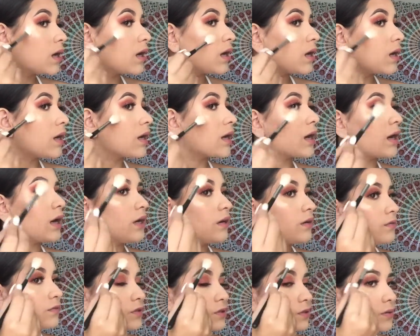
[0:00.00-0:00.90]
And I kind
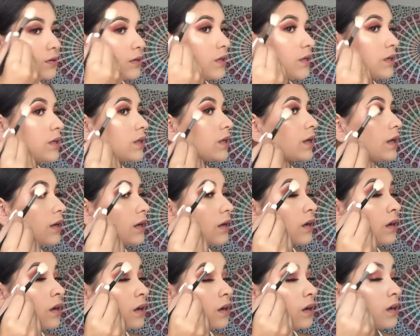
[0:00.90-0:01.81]
of do it in like
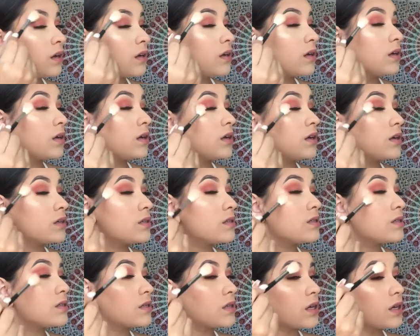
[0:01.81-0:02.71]
a
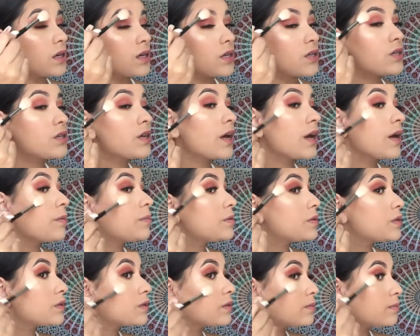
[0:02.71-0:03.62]
C shape
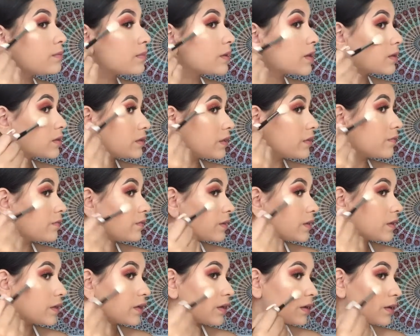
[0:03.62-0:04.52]
because I
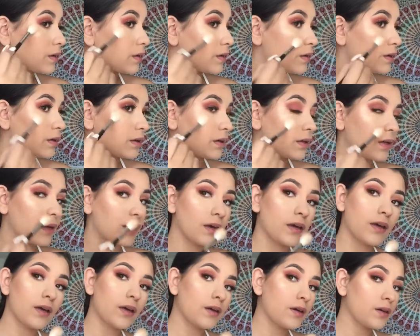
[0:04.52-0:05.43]
feel like
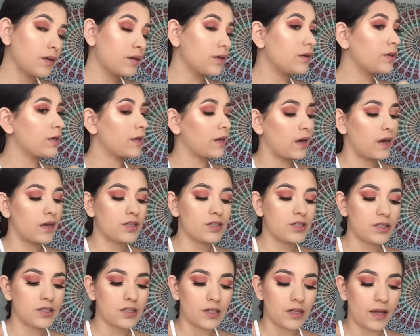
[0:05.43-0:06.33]
it
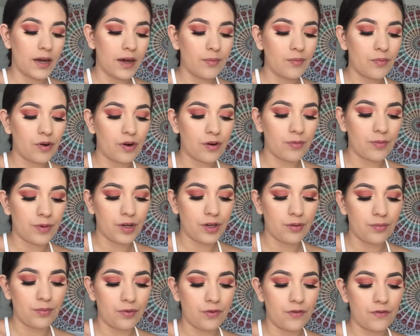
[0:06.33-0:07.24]
catches the light more when you
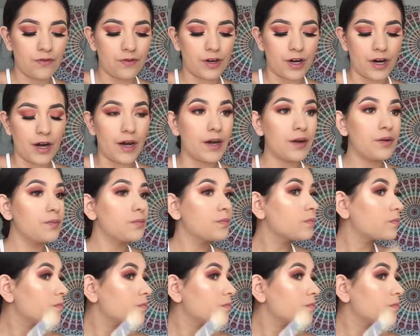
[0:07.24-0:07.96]
move your head.